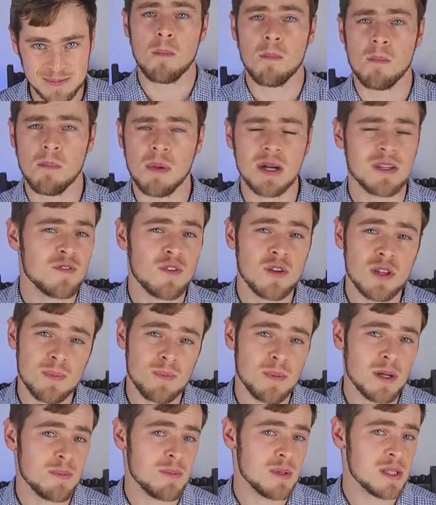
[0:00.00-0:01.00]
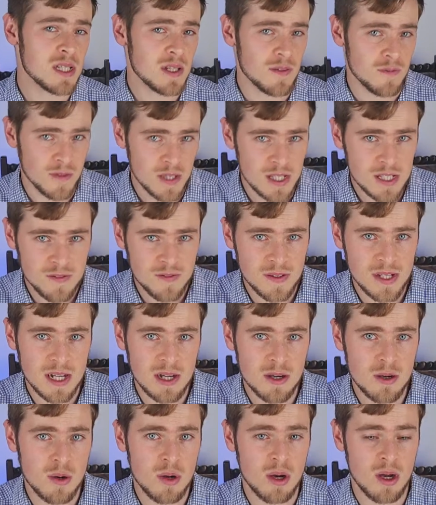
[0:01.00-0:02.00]
But for the purpose of this
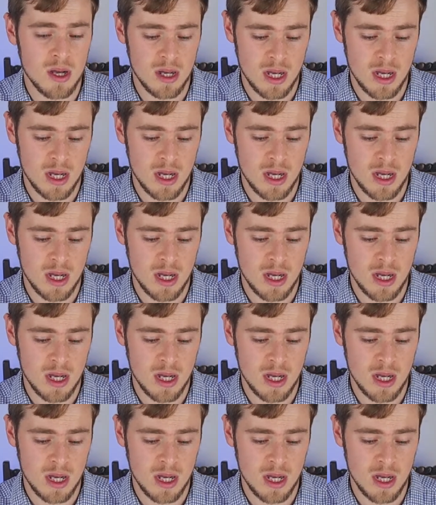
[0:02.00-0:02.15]
video,